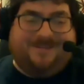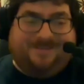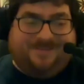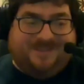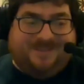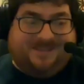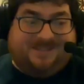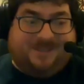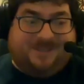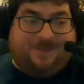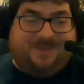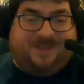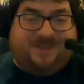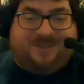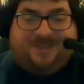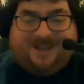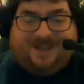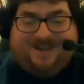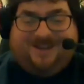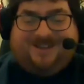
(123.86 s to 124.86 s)
some of the
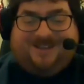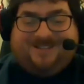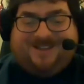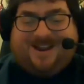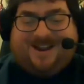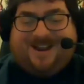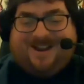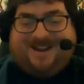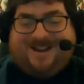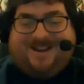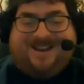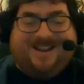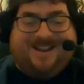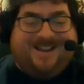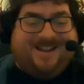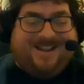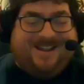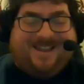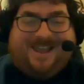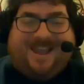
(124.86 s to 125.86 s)
things I
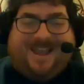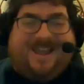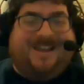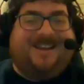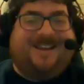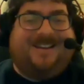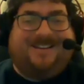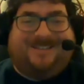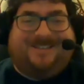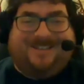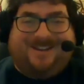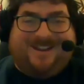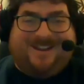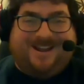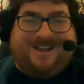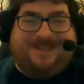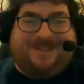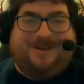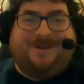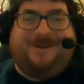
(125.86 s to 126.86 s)
edited
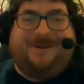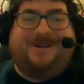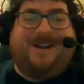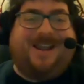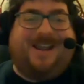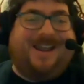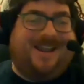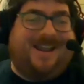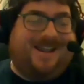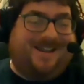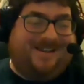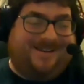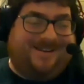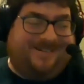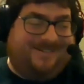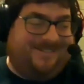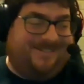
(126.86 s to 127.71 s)
together. And